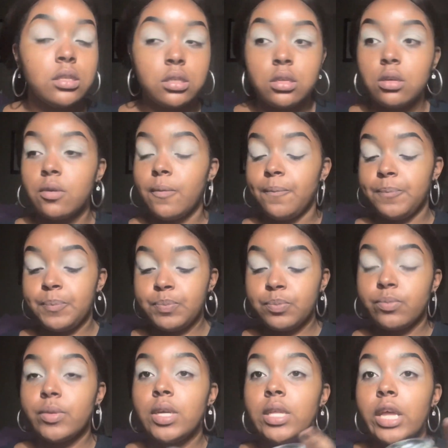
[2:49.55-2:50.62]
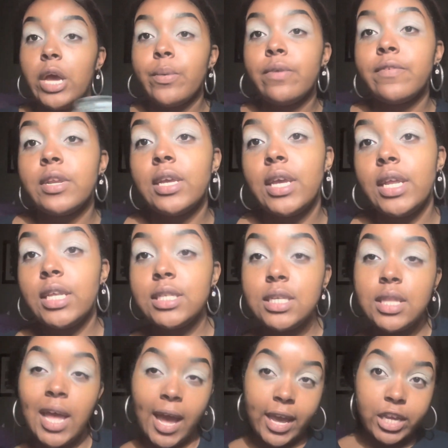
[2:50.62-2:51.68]
So now we finna get into
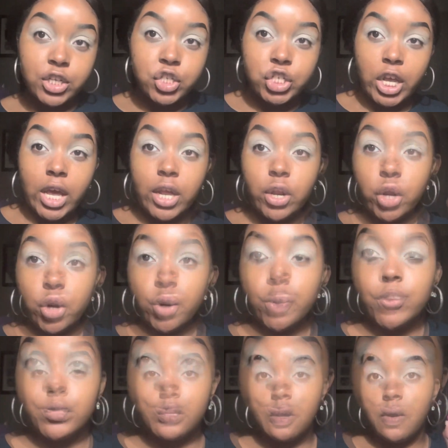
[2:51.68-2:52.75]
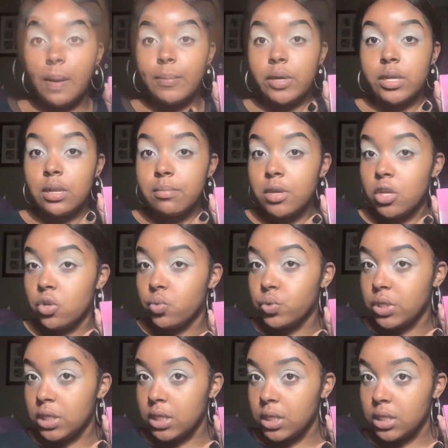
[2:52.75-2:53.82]
the eyeshadow. So I'm gonna be
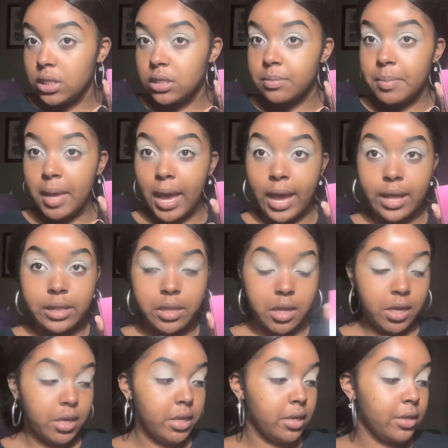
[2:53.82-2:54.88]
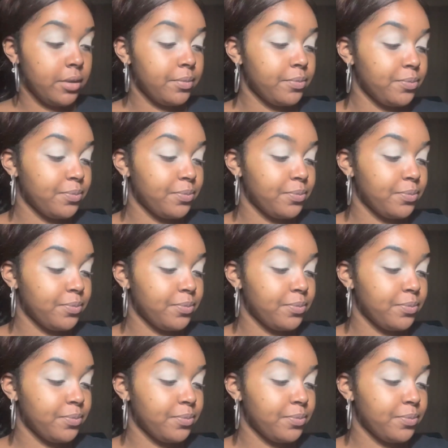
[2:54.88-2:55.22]
using this palette,